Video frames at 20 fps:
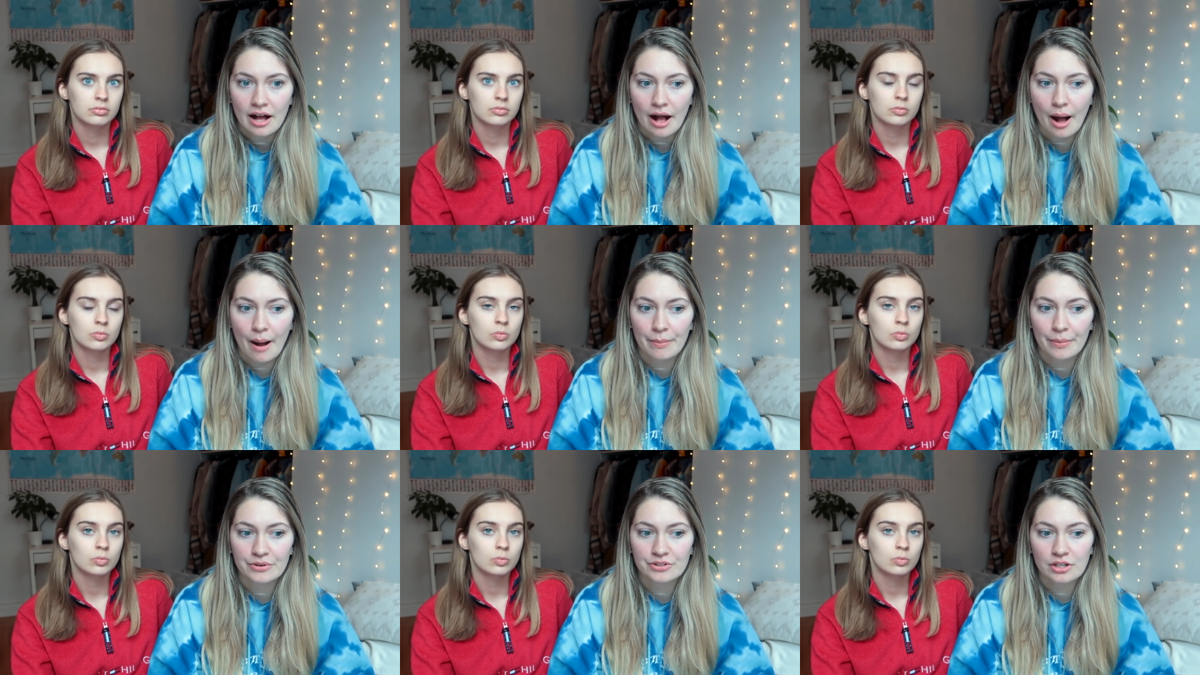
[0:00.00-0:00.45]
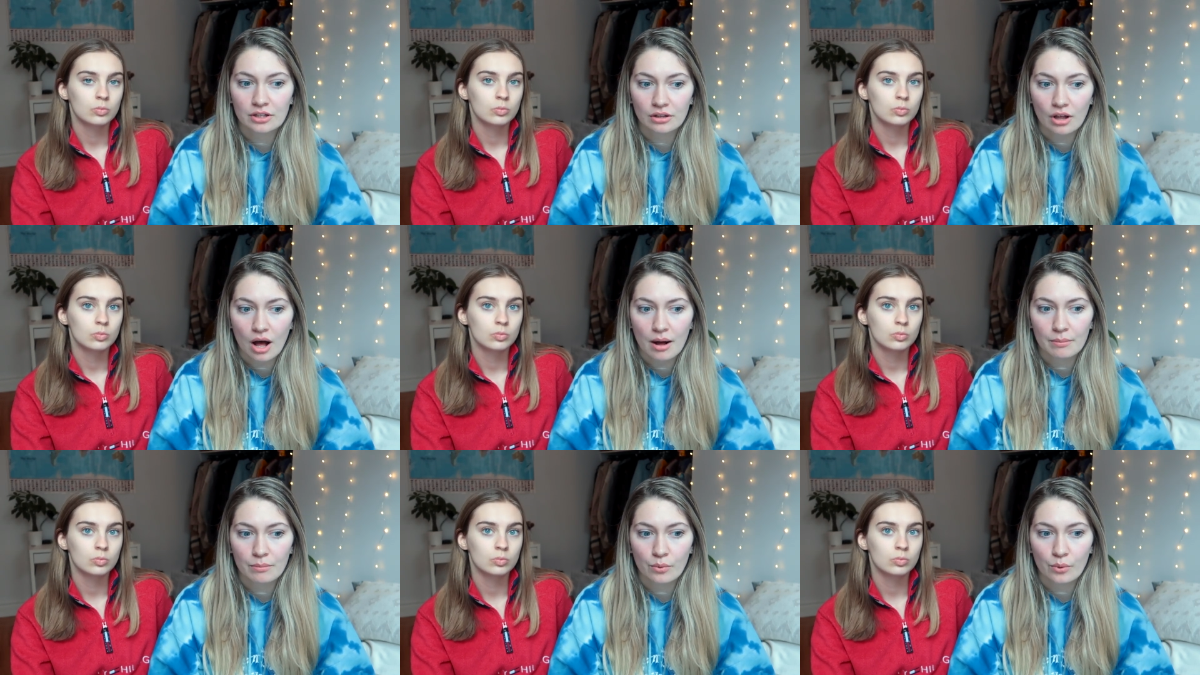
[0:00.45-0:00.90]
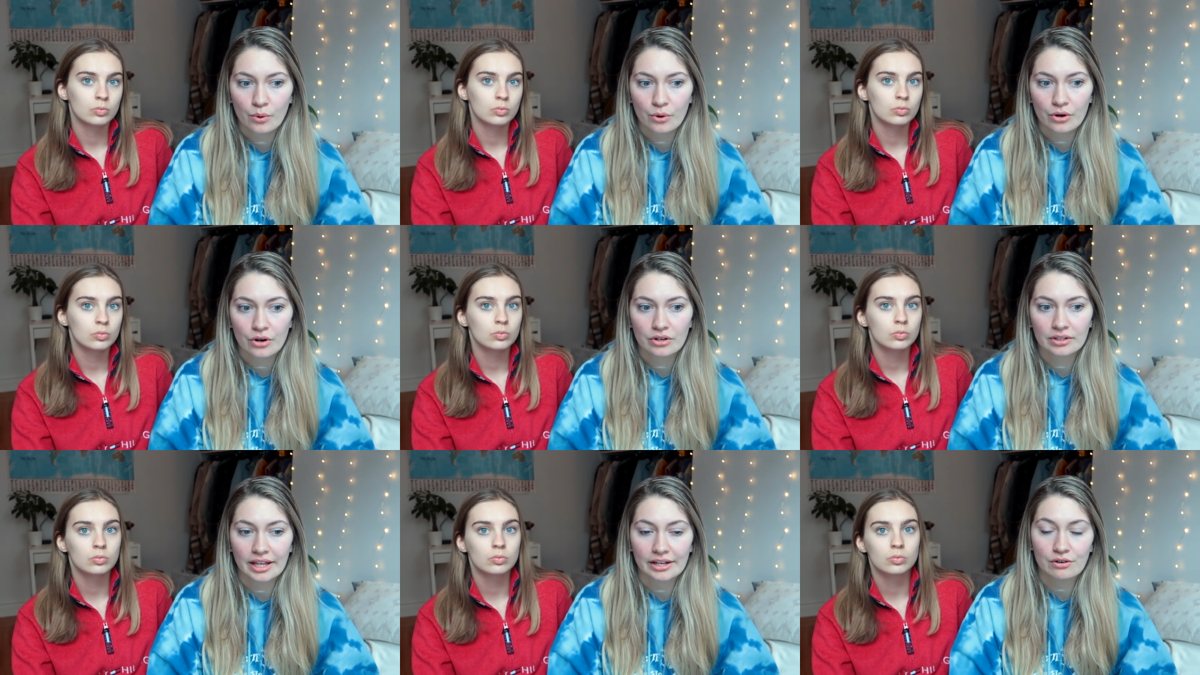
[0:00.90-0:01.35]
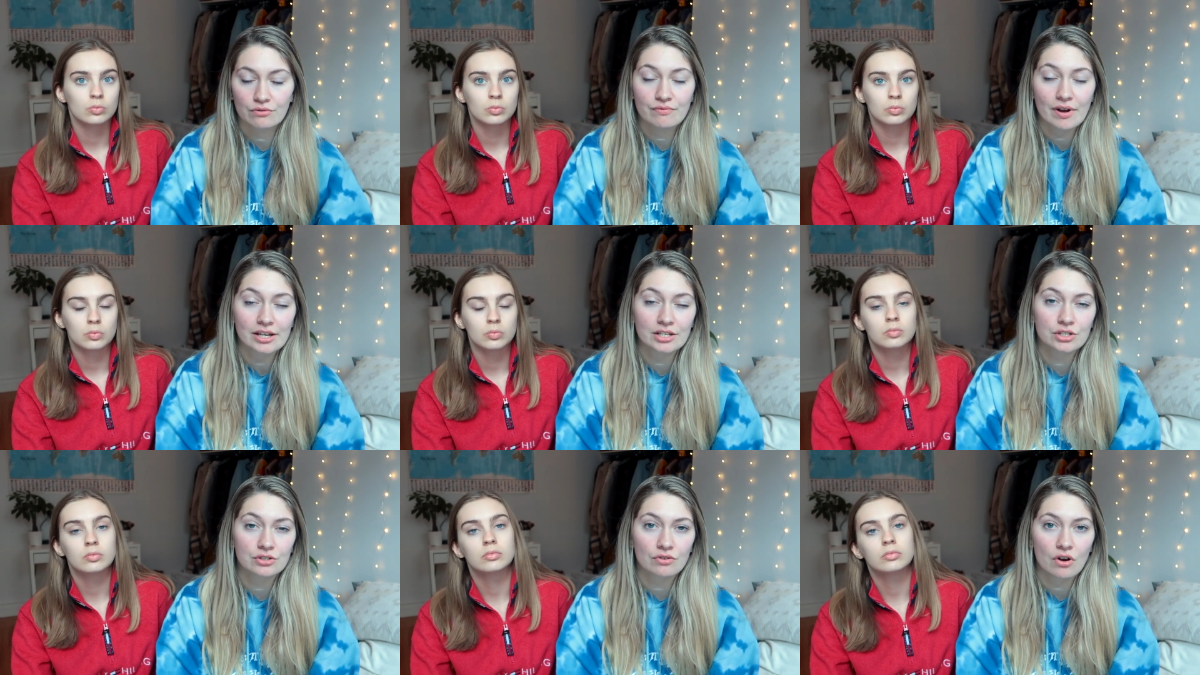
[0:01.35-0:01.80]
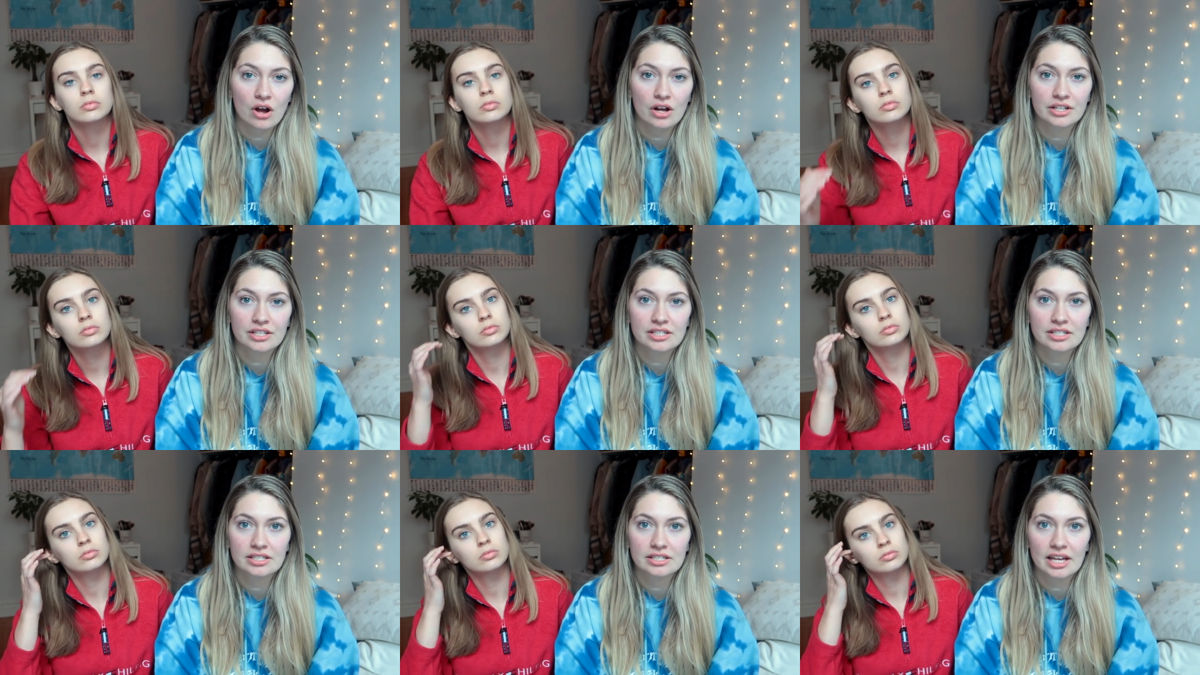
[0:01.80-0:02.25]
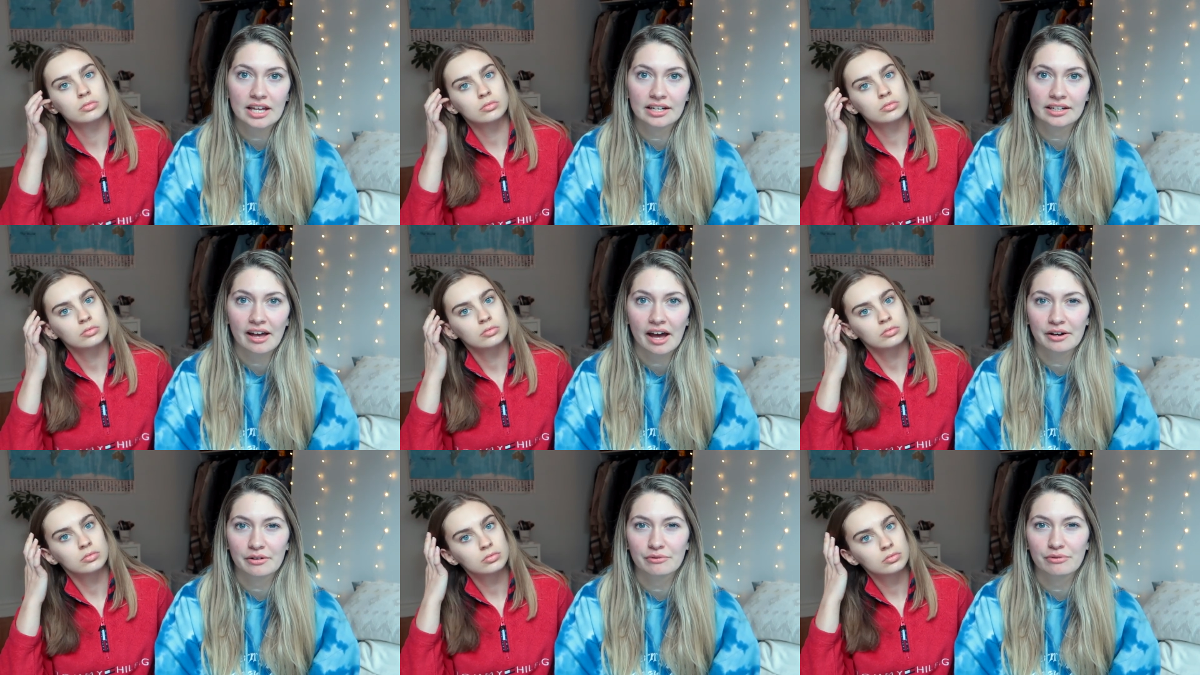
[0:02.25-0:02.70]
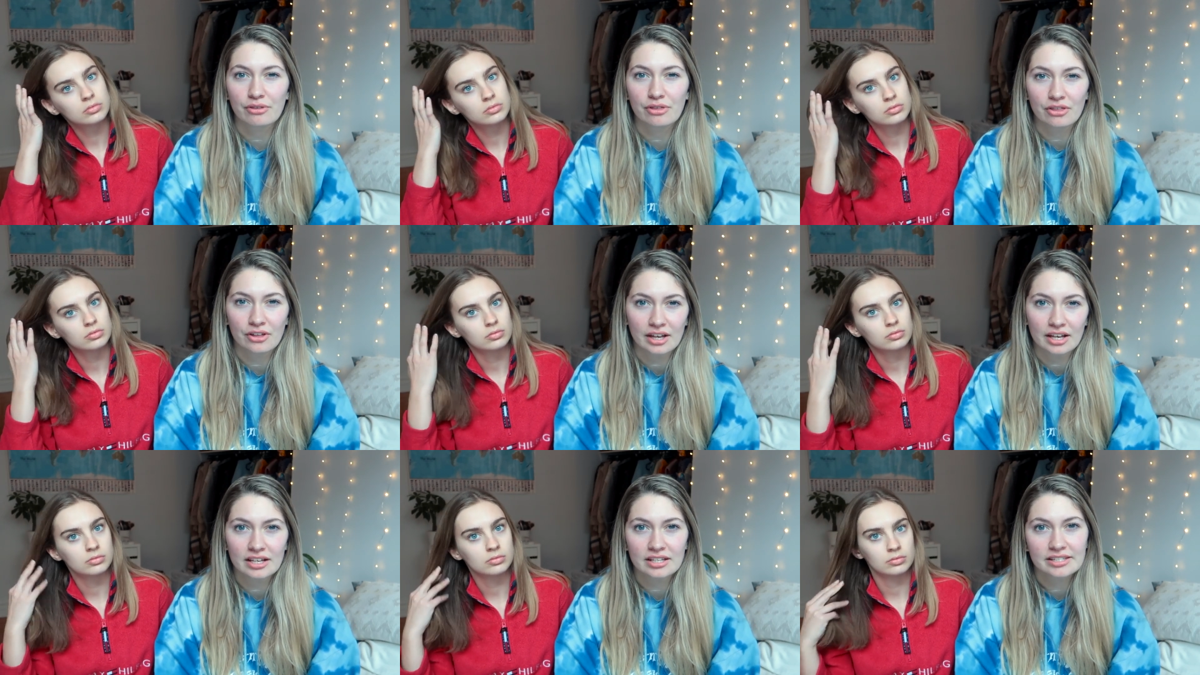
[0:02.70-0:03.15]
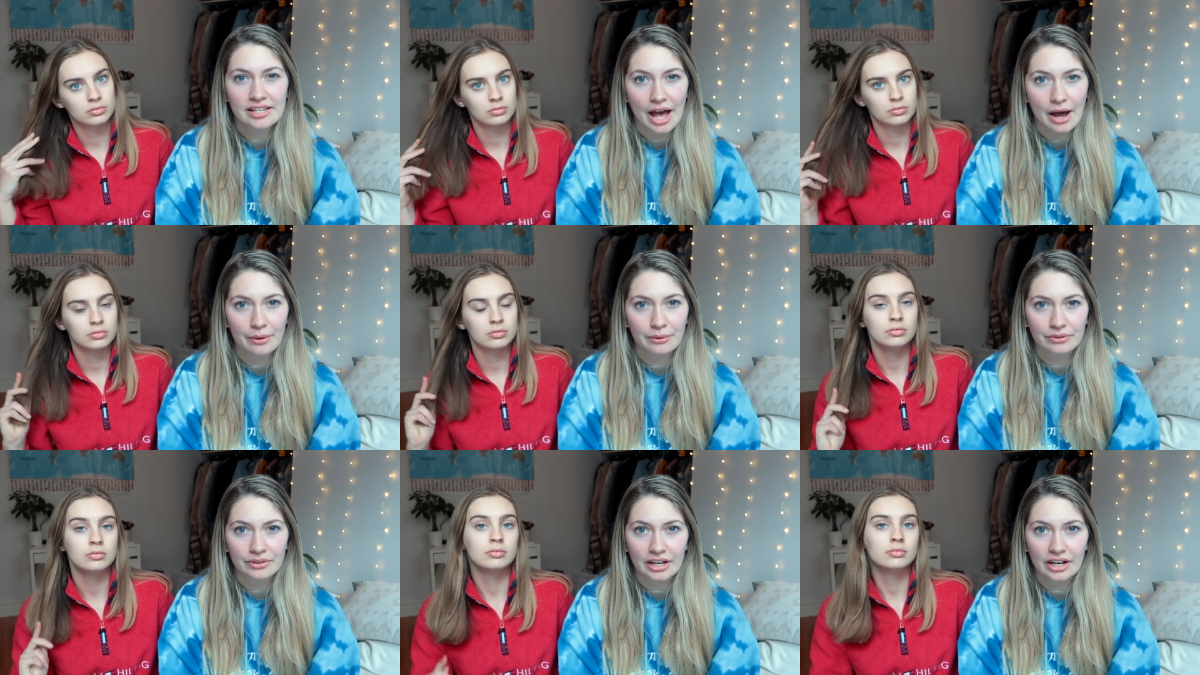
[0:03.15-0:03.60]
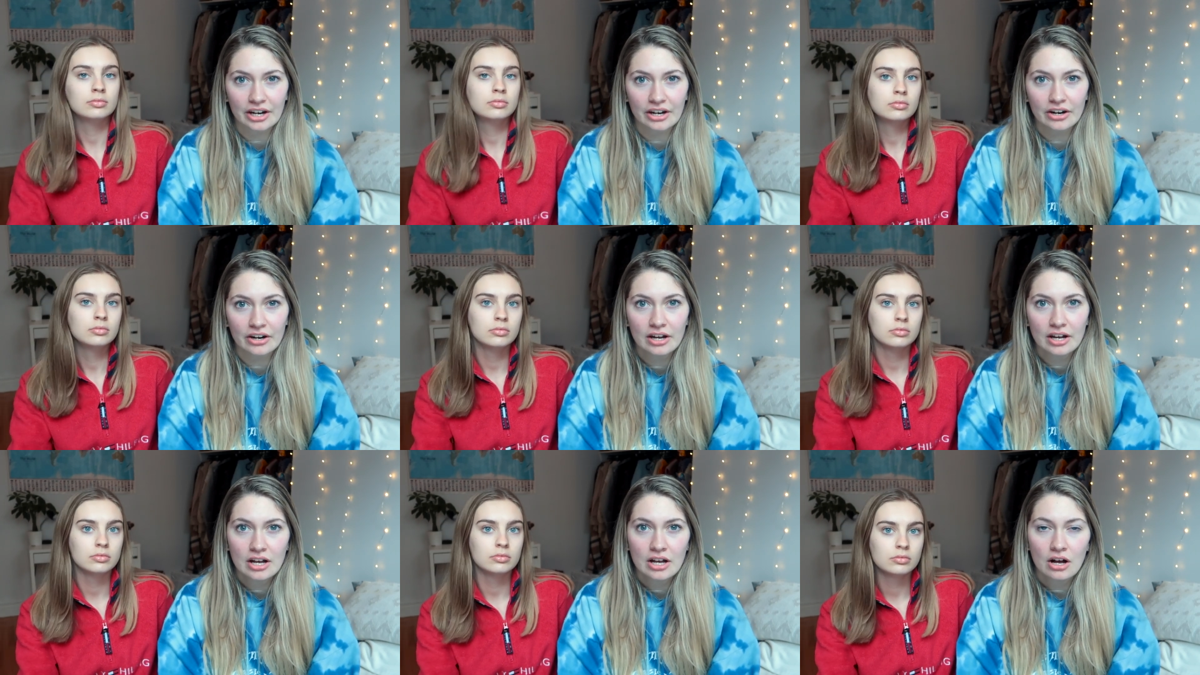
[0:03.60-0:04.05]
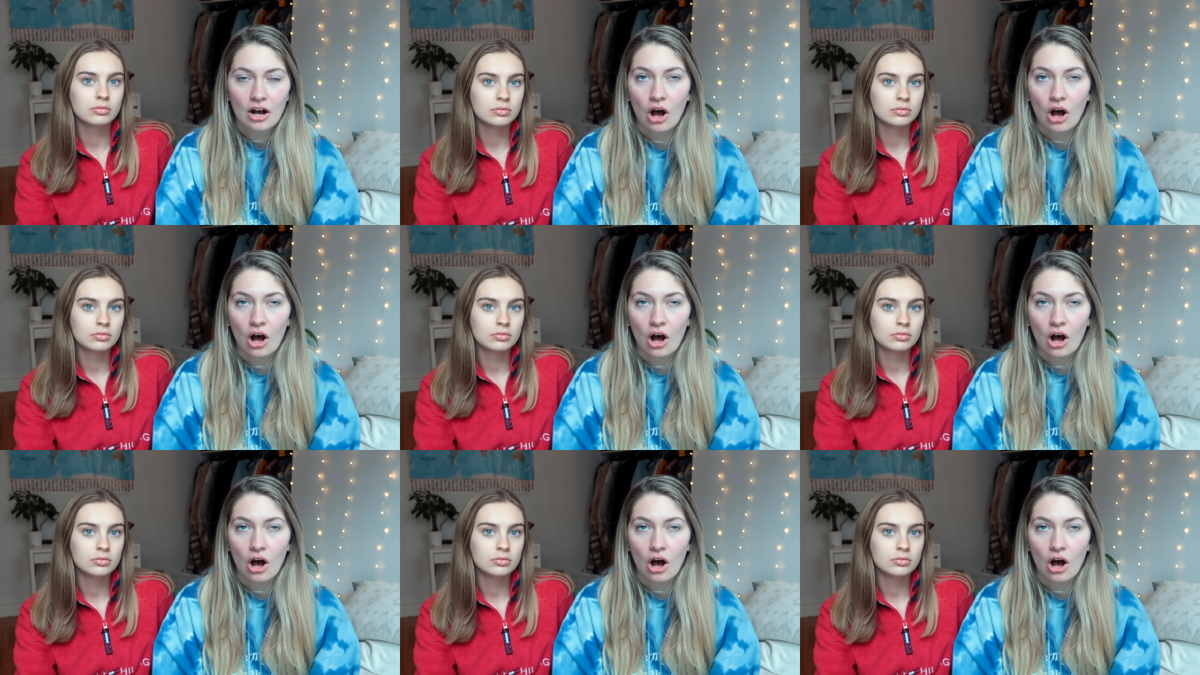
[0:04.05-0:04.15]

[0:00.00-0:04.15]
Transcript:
Speaker 1: Um, there's a lot more like restaurants and kind of things out there